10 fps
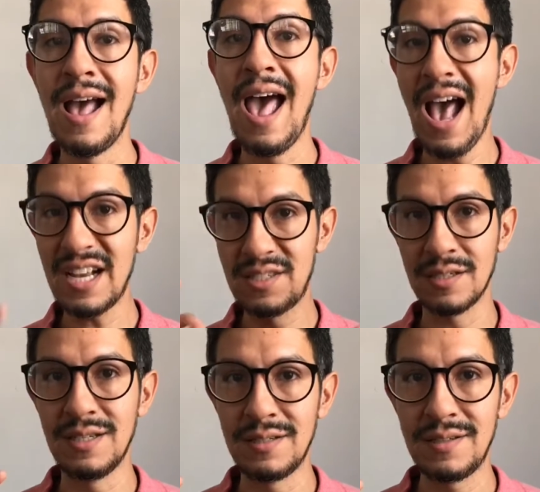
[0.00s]

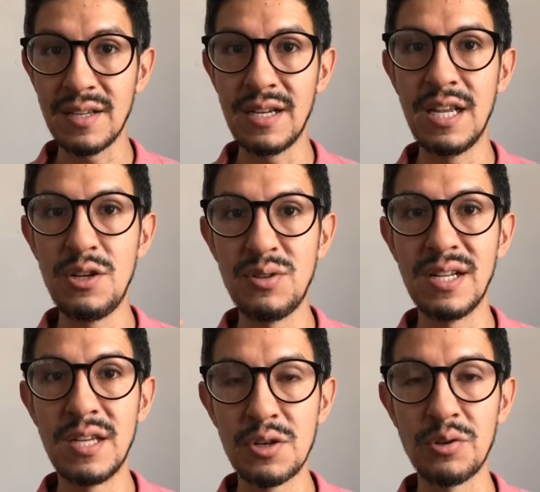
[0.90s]
excellent in using
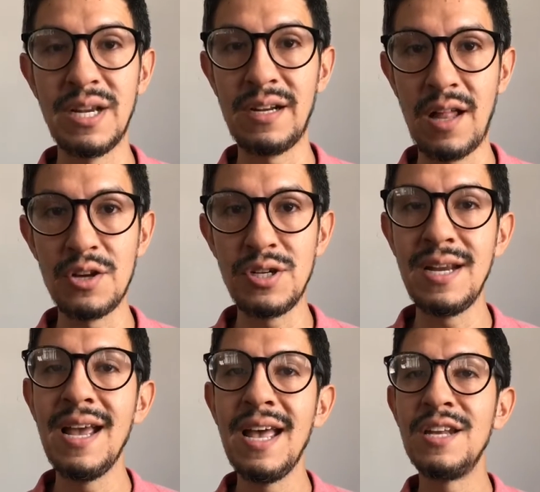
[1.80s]
digital technology,
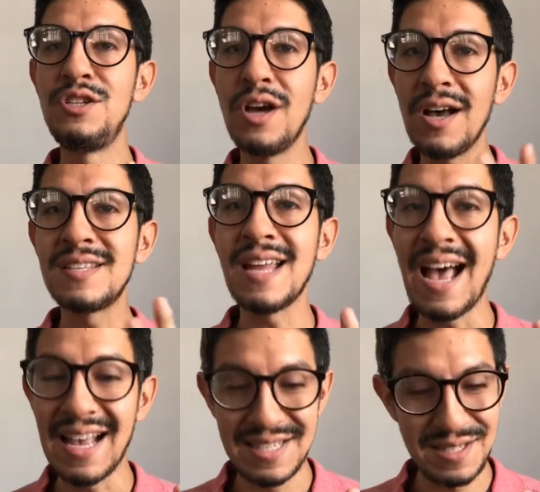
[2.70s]
just
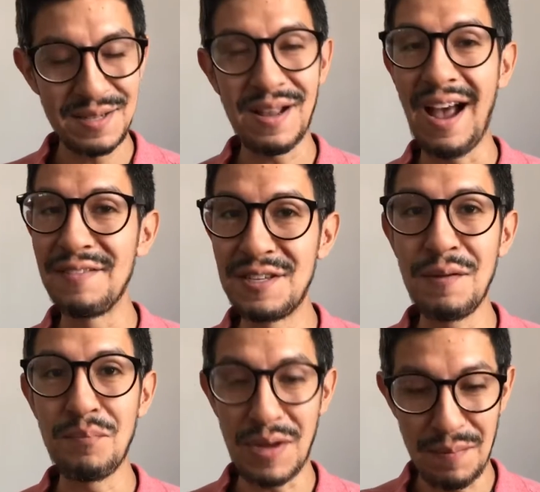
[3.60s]
as I've
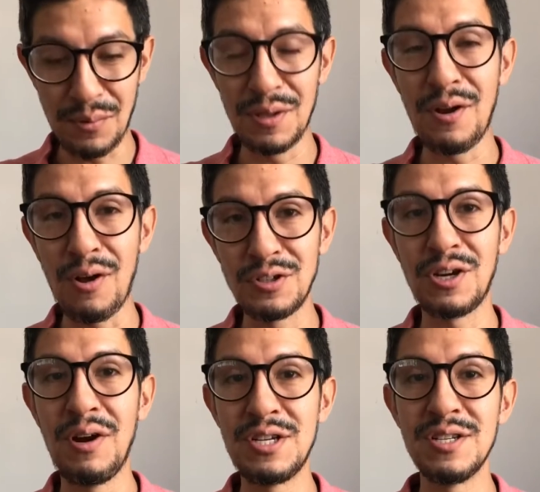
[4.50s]
seen people in all
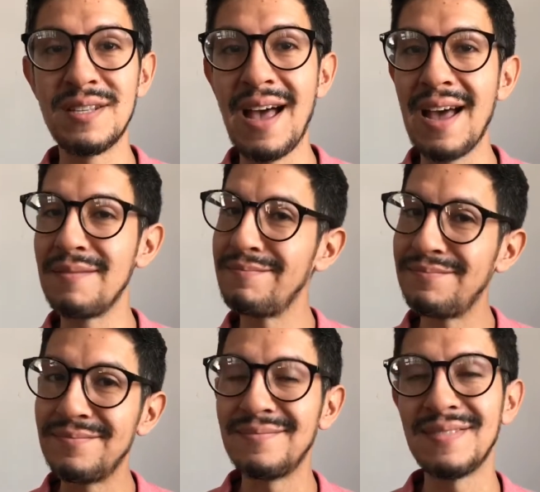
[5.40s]
generations that
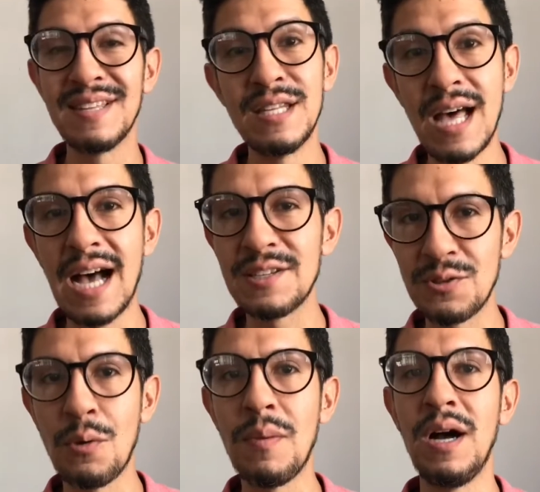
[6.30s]
not
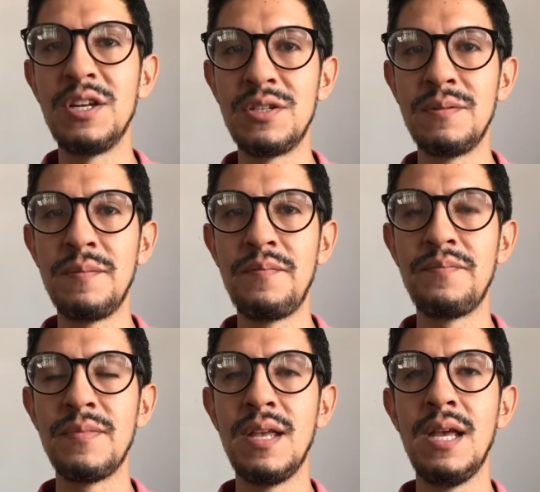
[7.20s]
so much.
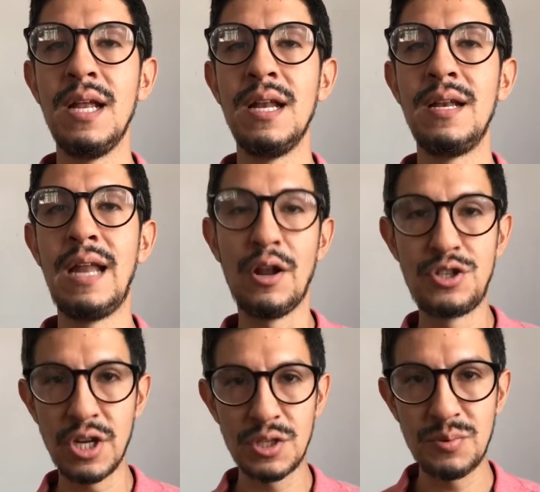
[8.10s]
Now,
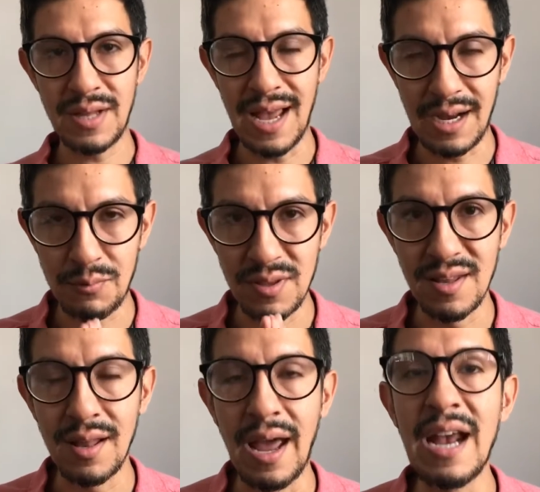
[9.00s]
just like with
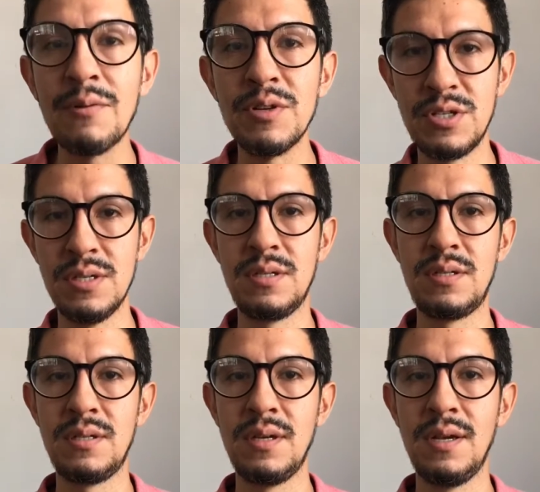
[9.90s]
languages,